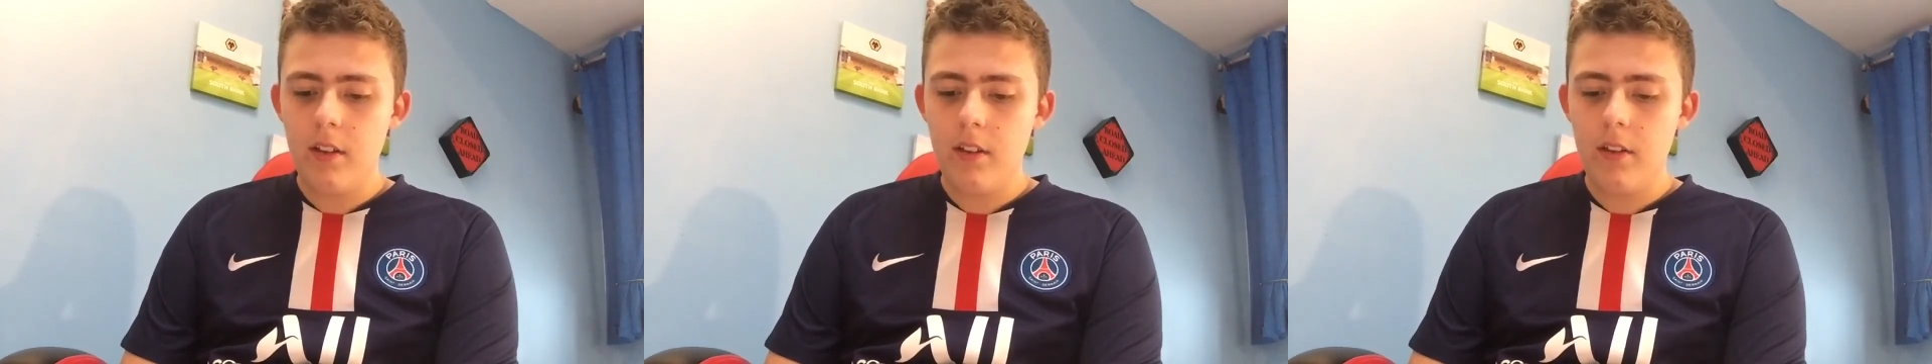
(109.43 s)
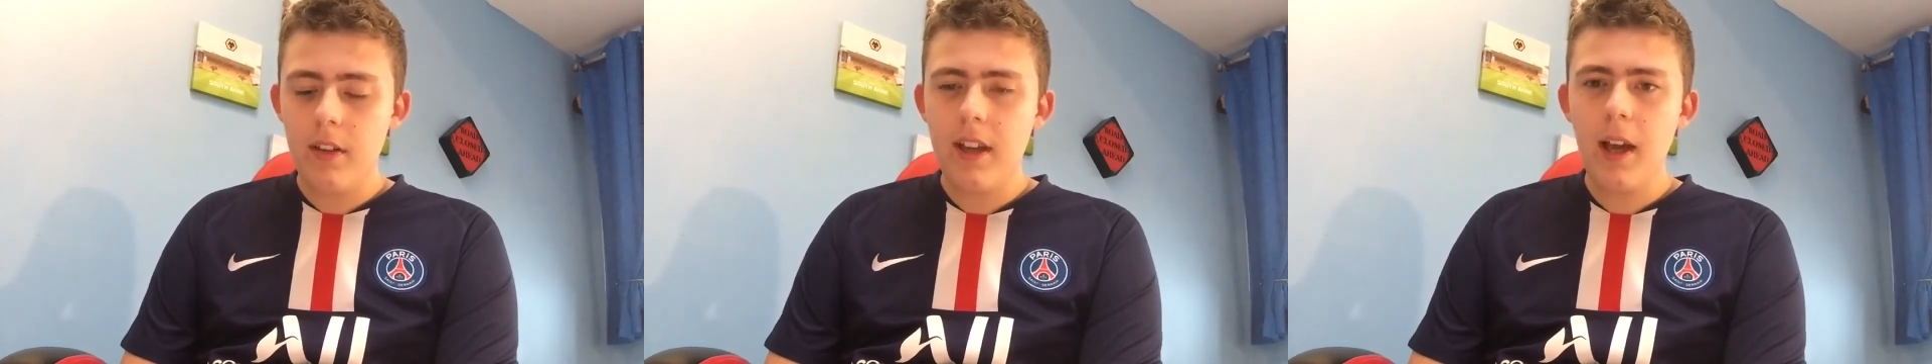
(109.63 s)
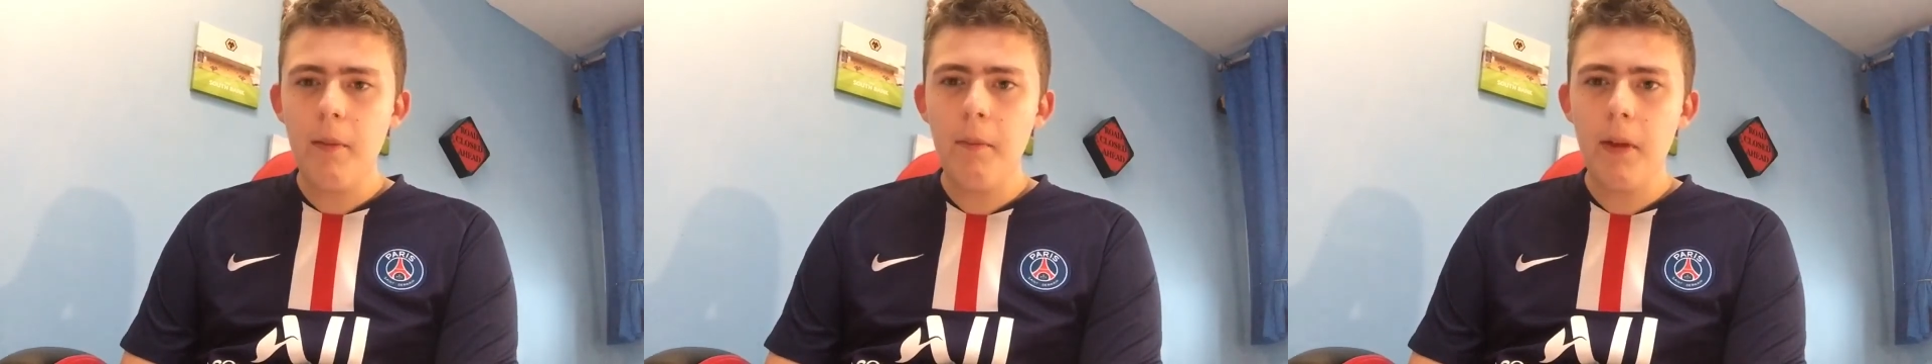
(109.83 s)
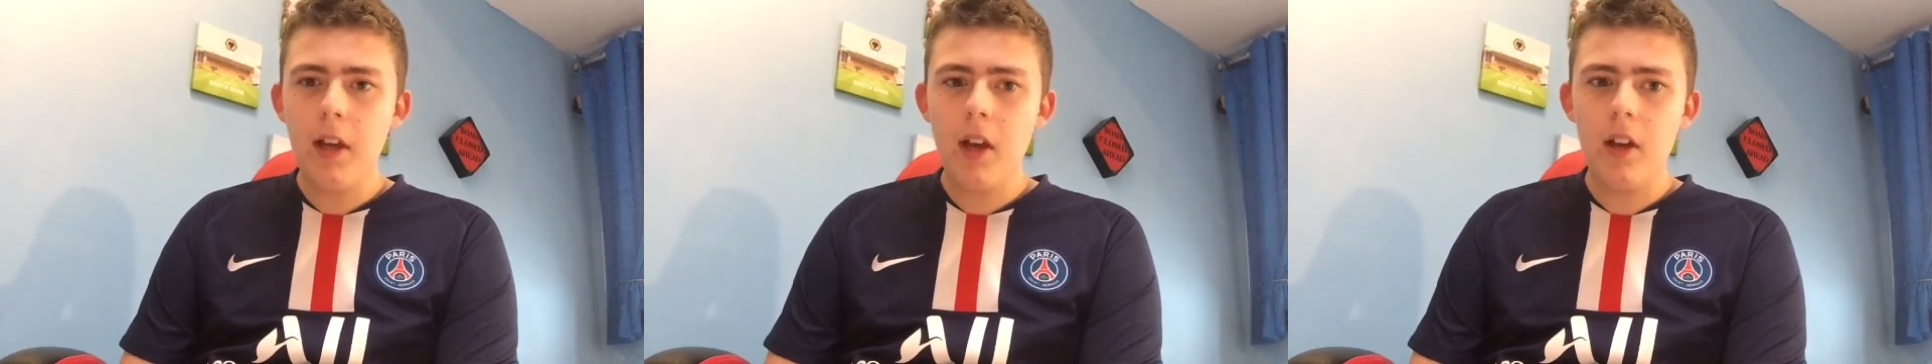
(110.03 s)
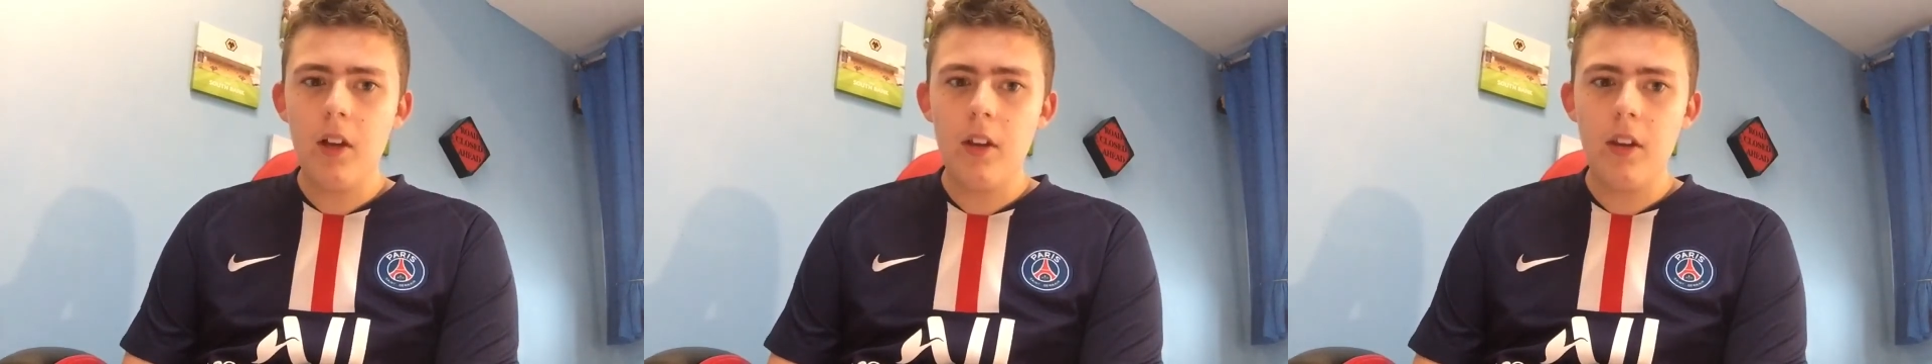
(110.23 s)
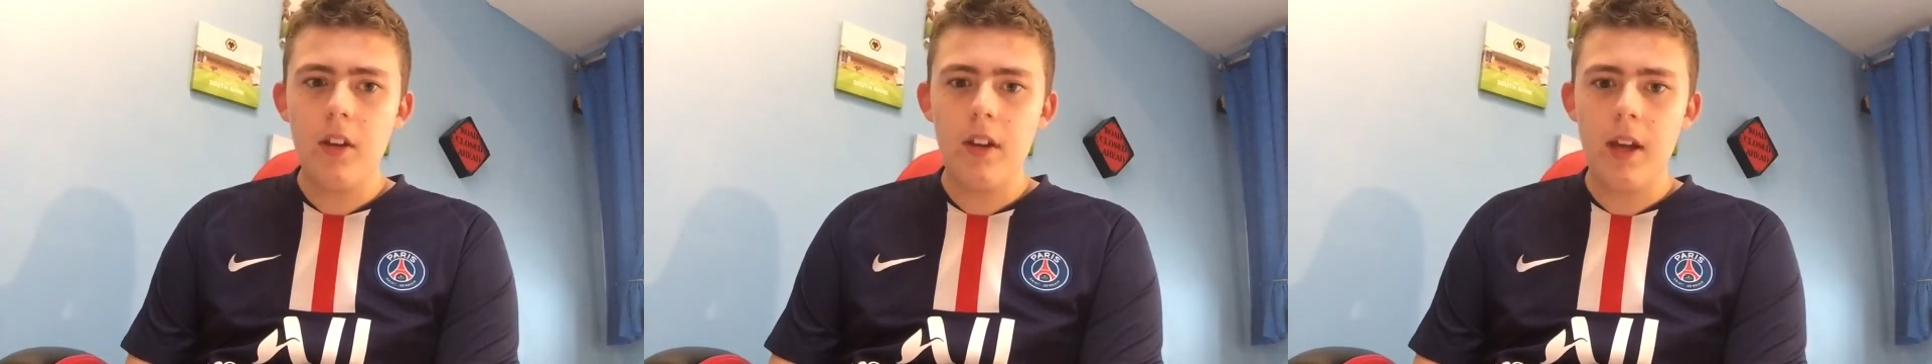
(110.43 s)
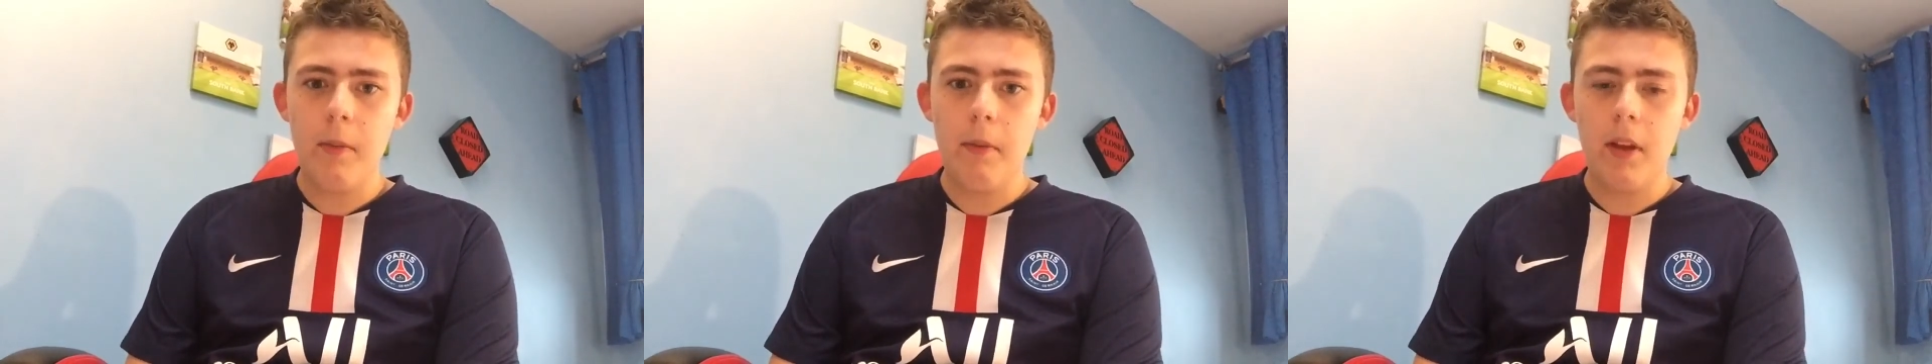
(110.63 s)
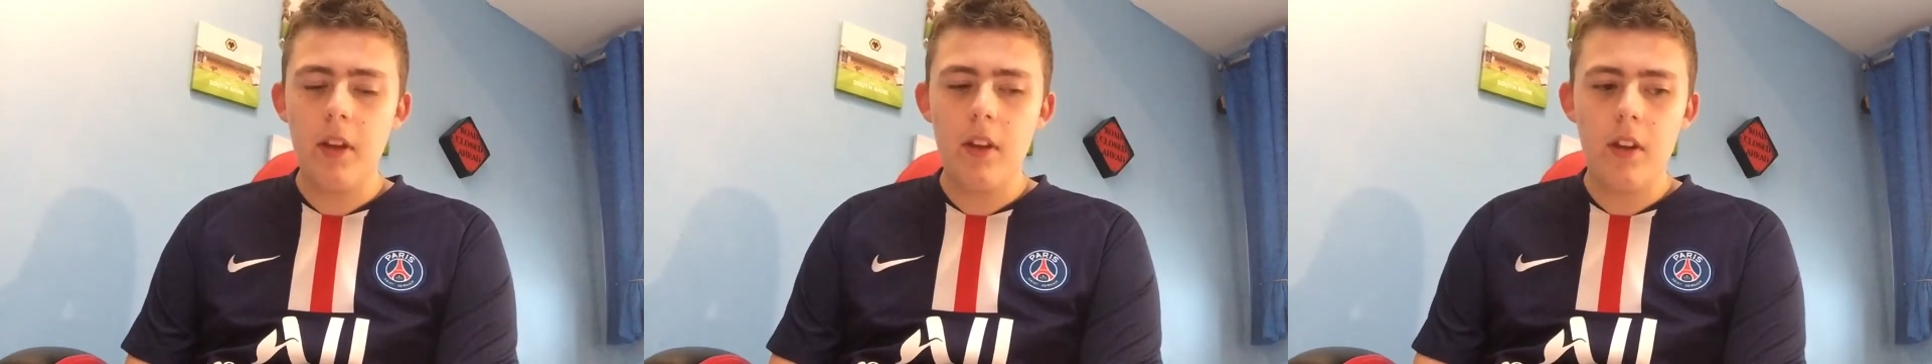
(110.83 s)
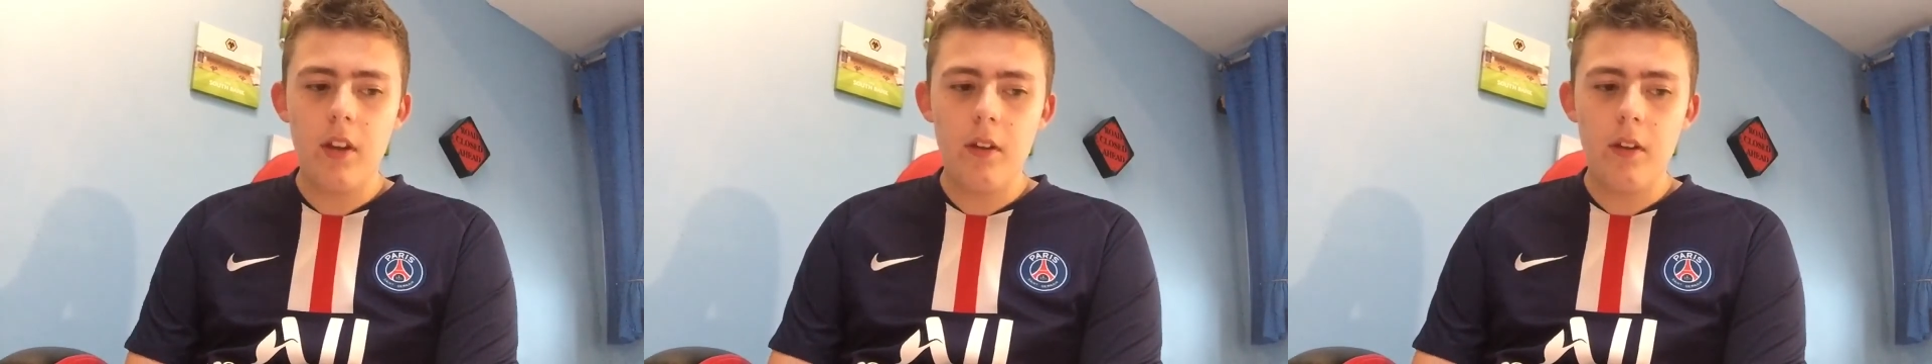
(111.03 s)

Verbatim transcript: So it can be kind of lucky, but